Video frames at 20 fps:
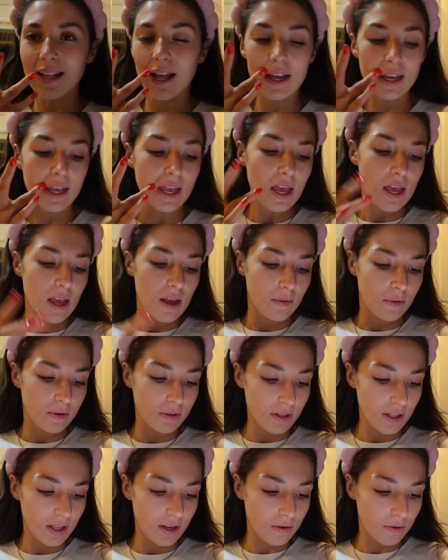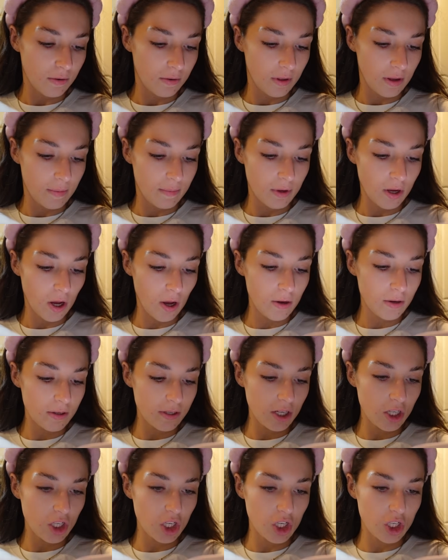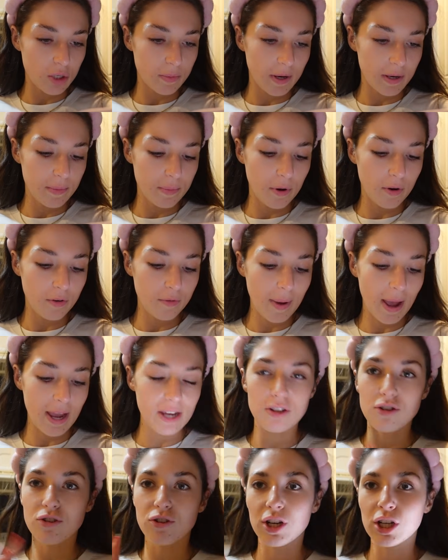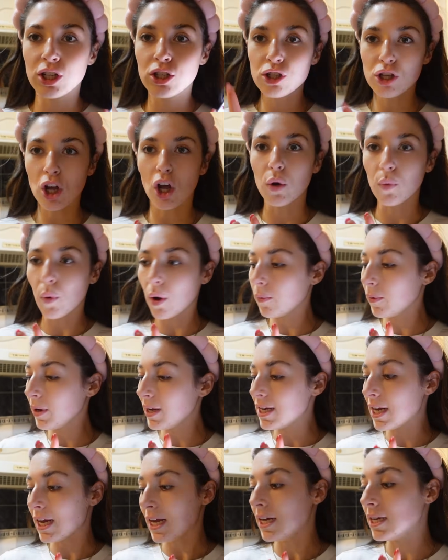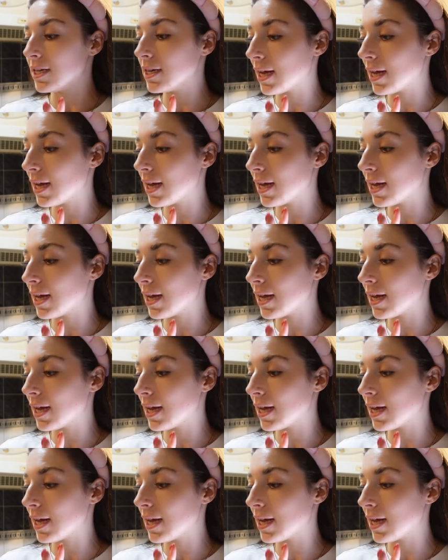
like what do they call them? Cozy gingerbread puff pastry. So what we need